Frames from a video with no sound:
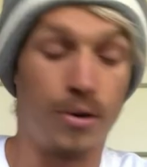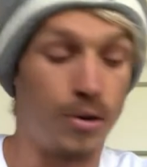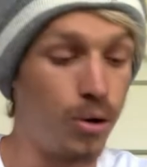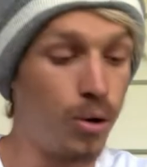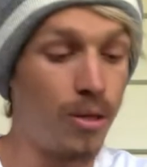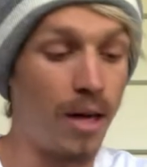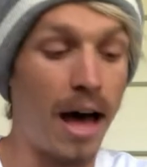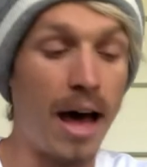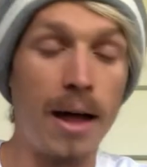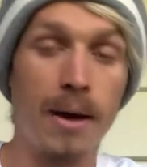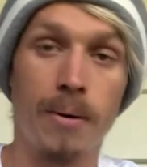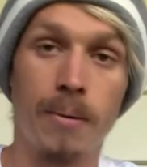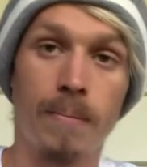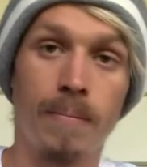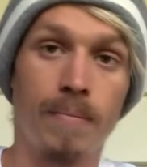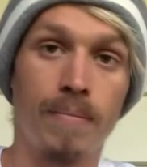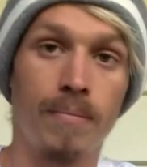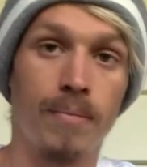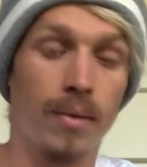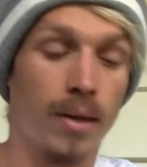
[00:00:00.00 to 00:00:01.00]
that,
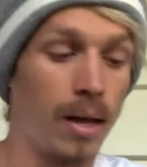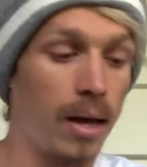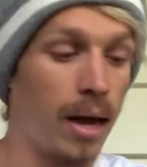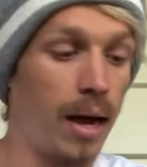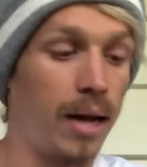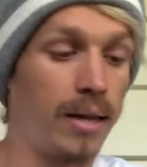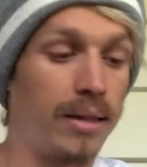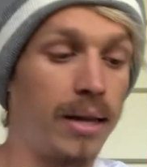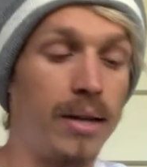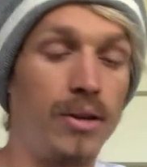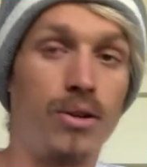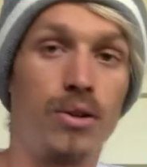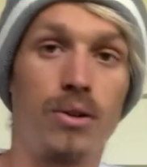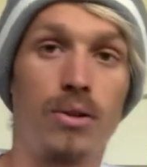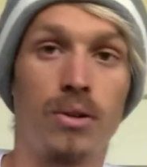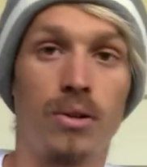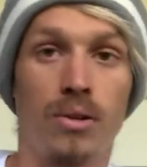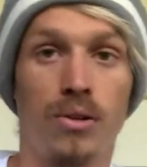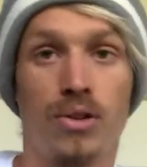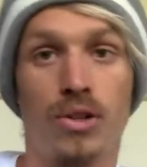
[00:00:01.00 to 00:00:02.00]
and then
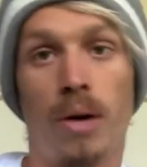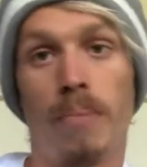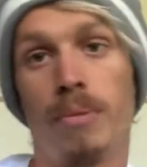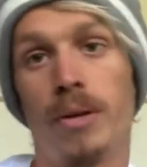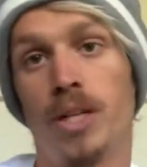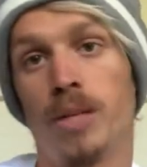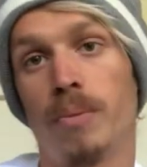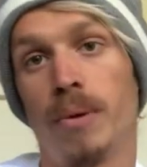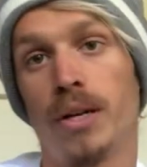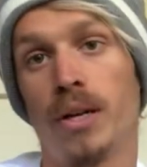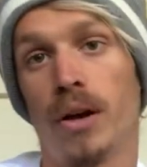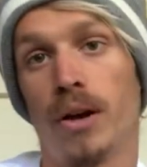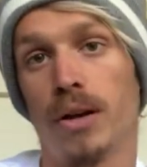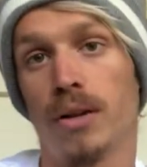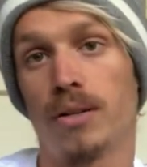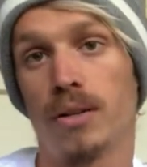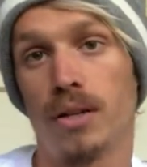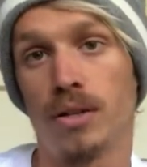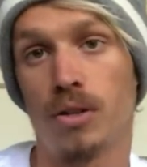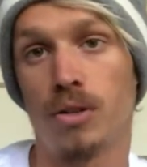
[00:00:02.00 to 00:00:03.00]
jump into my yoga
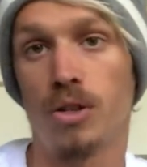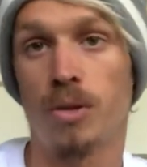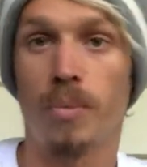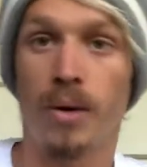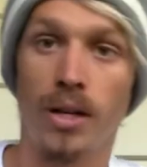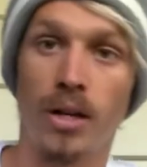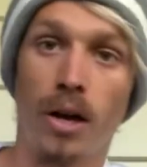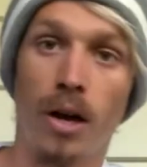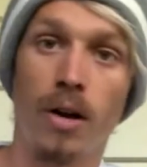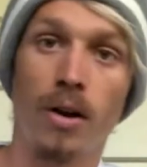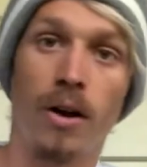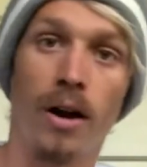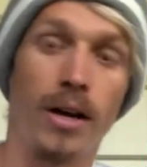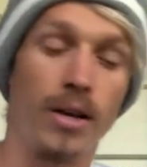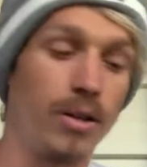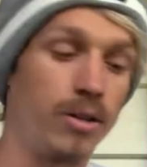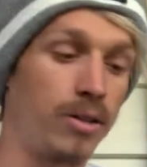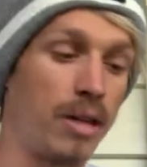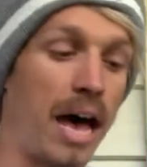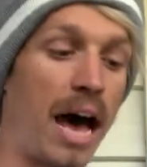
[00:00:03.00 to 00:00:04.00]
session. So my yoga, I
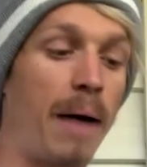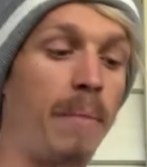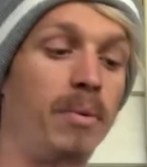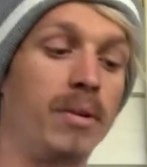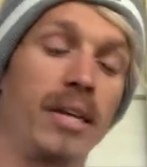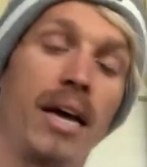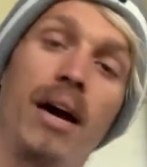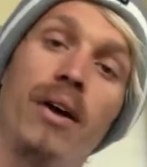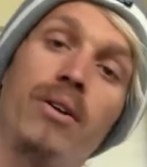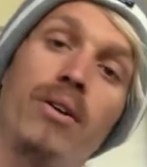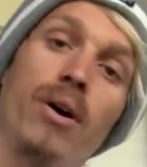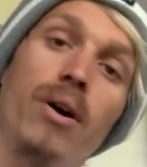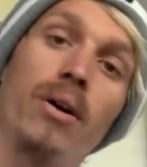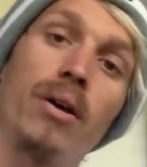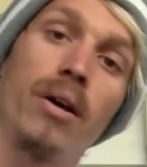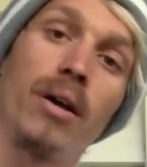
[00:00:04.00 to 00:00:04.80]
use the app Down Dog.